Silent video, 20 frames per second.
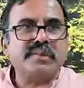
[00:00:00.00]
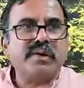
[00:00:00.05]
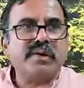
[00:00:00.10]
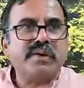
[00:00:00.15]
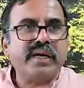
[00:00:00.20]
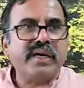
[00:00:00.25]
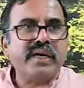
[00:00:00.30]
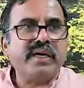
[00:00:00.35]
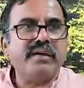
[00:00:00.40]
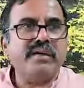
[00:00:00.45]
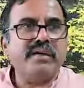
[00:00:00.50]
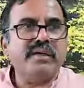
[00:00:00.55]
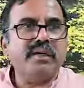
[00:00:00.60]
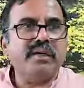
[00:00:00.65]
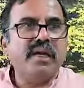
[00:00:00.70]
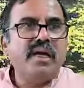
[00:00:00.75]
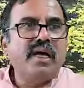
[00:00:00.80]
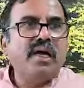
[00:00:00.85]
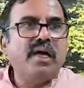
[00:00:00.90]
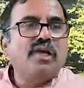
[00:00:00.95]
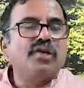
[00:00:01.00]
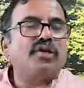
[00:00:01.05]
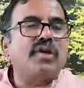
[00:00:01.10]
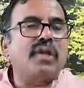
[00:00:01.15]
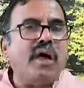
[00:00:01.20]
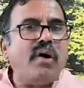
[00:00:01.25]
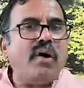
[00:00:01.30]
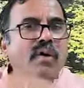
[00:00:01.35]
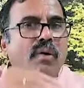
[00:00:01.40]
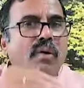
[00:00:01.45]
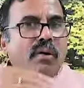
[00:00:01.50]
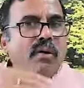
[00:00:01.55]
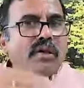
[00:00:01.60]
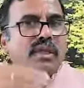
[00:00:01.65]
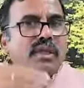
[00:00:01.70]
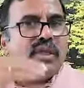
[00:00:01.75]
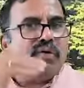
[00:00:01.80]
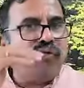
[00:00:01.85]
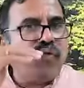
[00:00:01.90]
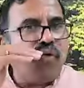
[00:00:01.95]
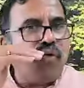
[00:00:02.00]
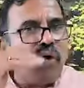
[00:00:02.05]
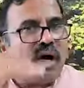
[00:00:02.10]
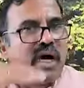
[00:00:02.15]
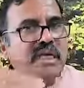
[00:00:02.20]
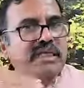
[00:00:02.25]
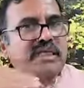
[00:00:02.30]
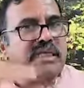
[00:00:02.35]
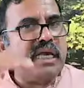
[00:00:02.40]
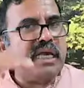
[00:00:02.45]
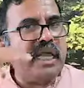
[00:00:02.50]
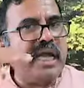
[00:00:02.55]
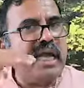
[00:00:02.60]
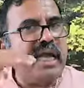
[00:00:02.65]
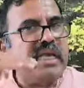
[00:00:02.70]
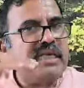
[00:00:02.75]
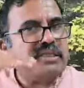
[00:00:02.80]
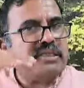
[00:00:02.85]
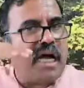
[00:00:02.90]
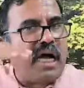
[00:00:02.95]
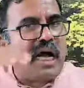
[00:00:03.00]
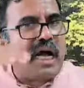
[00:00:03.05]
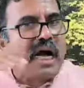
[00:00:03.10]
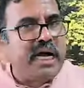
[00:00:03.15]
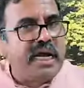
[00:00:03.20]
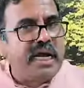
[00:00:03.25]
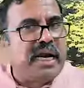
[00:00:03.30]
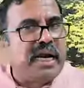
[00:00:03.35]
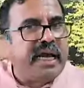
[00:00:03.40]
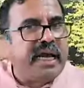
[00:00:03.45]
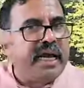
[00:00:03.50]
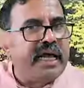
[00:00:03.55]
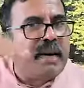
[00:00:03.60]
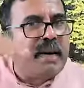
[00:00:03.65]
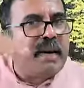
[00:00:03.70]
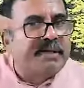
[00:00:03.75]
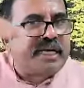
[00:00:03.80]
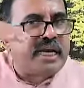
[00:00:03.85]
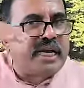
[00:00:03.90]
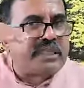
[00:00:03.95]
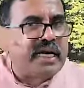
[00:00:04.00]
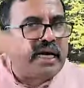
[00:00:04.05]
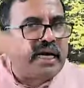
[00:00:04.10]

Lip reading: Okay. So now the focus is higher and higher abstraction.